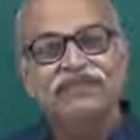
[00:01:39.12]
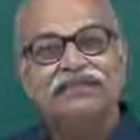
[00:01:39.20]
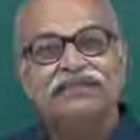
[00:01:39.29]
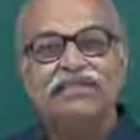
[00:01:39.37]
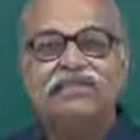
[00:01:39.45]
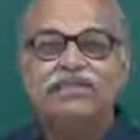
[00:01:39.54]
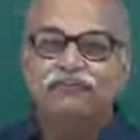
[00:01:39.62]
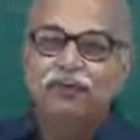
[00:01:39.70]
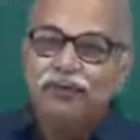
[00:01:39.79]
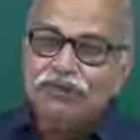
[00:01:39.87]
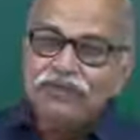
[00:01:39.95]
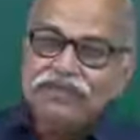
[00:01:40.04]
the
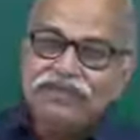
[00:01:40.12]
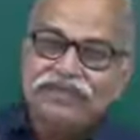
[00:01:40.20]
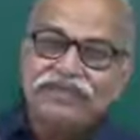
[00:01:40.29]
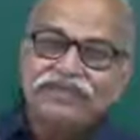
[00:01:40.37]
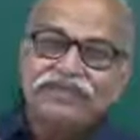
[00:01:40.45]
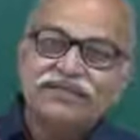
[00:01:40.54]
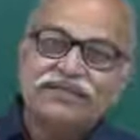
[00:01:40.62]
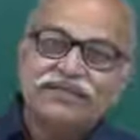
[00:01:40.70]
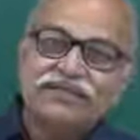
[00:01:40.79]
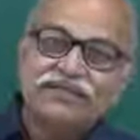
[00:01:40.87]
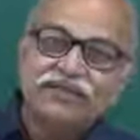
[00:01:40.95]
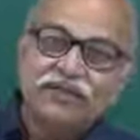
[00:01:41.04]
voltage signal
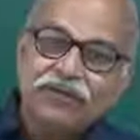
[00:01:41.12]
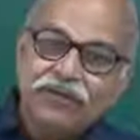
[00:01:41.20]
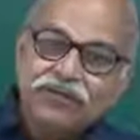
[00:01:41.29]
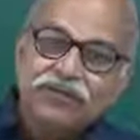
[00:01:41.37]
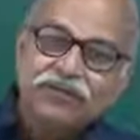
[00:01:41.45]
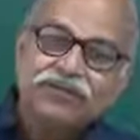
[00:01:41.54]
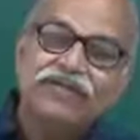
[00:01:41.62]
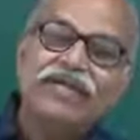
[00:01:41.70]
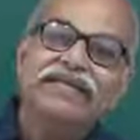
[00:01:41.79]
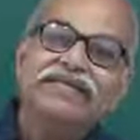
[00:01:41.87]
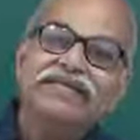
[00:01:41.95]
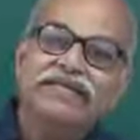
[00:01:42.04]
is also
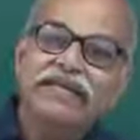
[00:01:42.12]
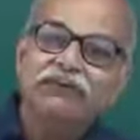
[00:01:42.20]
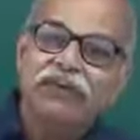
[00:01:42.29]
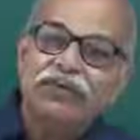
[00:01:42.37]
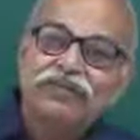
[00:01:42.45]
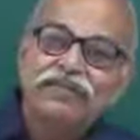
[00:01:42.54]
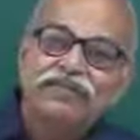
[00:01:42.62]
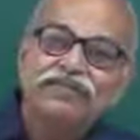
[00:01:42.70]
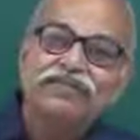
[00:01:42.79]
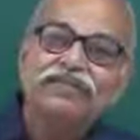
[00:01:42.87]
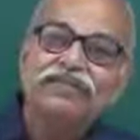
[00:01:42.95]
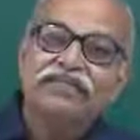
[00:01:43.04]
changing, the voltage
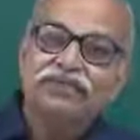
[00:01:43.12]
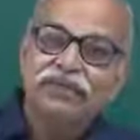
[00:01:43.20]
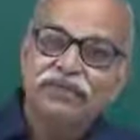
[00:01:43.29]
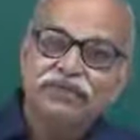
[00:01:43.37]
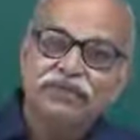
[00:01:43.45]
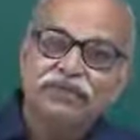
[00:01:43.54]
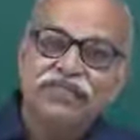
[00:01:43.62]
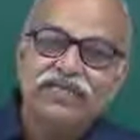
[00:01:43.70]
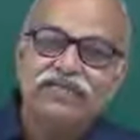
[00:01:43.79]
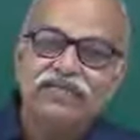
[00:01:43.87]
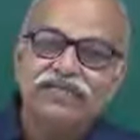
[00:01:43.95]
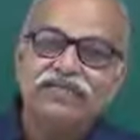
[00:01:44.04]
is also
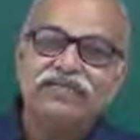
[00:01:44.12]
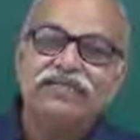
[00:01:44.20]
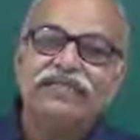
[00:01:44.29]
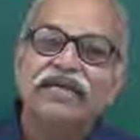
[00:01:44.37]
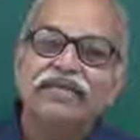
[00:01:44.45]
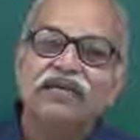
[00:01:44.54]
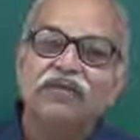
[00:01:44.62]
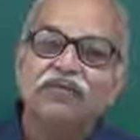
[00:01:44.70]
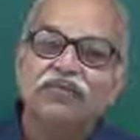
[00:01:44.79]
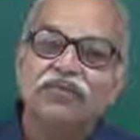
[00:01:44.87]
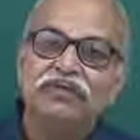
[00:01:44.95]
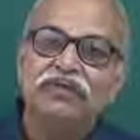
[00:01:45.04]
changing in that
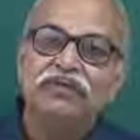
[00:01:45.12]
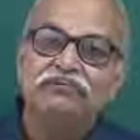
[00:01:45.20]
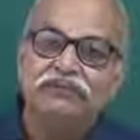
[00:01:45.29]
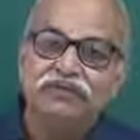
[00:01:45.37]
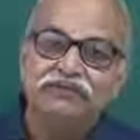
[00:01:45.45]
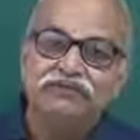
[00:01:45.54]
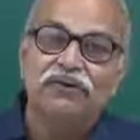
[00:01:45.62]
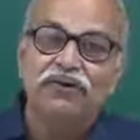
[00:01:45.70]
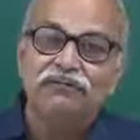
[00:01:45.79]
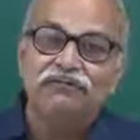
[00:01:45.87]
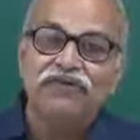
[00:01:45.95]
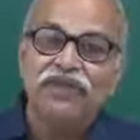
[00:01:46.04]
output
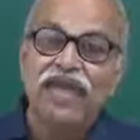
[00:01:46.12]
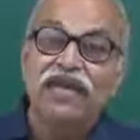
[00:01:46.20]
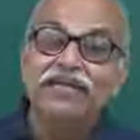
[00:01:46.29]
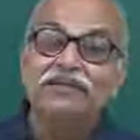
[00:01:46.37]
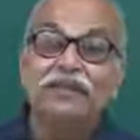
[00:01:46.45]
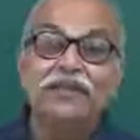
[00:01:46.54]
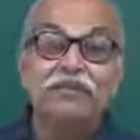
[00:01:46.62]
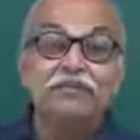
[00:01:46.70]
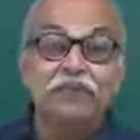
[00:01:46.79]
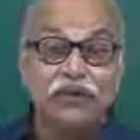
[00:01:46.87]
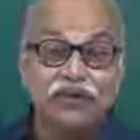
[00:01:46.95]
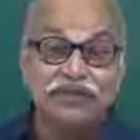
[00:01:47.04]
waveform, and it is very
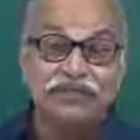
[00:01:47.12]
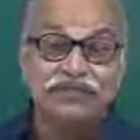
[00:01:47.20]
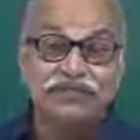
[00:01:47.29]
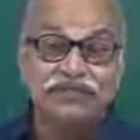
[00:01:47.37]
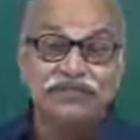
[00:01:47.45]
important.